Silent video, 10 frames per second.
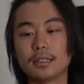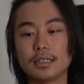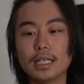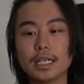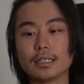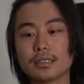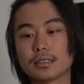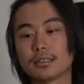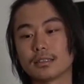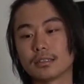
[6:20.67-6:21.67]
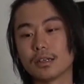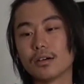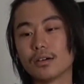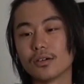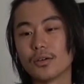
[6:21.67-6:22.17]
Yes.
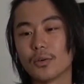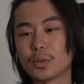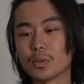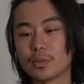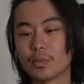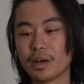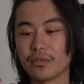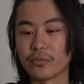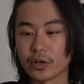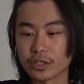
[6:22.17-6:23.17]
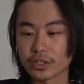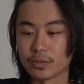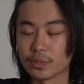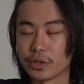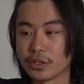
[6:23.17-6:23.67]
So my first
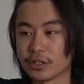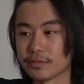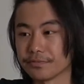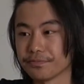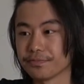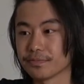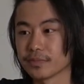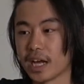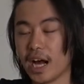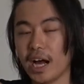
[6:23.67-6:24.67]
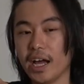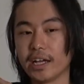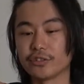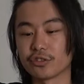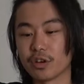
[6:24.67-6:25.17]
computer, I
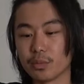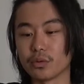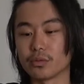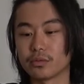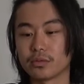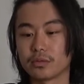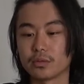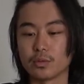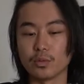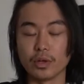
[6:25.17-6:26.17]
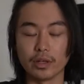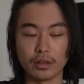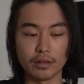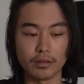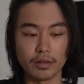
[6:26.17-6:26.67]
had trouble with,
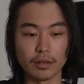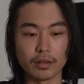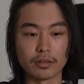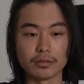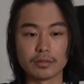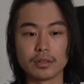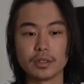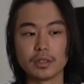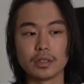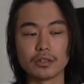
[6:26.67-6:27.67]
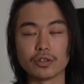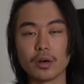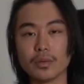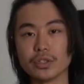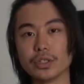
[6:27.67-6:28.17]

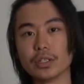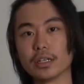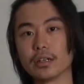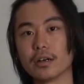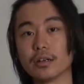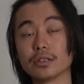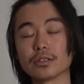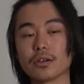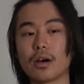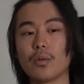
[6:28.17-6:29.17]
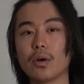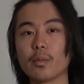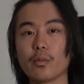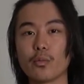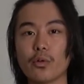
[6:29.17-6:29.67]
troubleshooting and all. So I
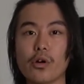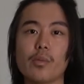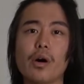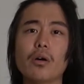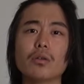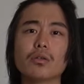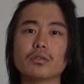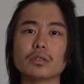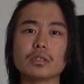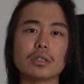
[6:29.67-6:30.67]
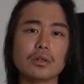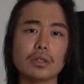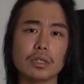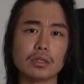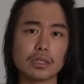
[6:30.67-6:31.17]
went with my uncle, since
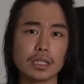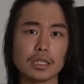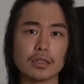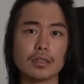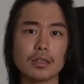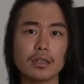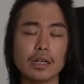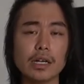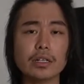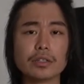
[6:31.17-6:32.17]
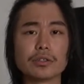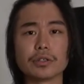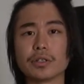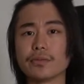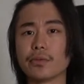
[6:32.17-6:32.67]
he was in the
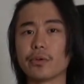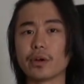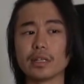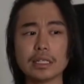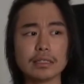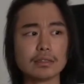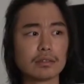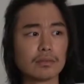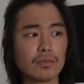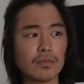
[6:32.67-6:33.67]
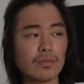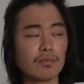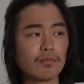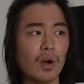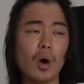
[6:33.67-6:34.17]
industry for at least
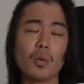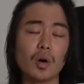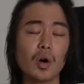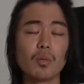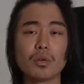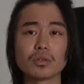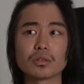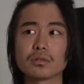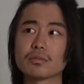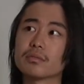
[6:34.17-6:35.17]
almost,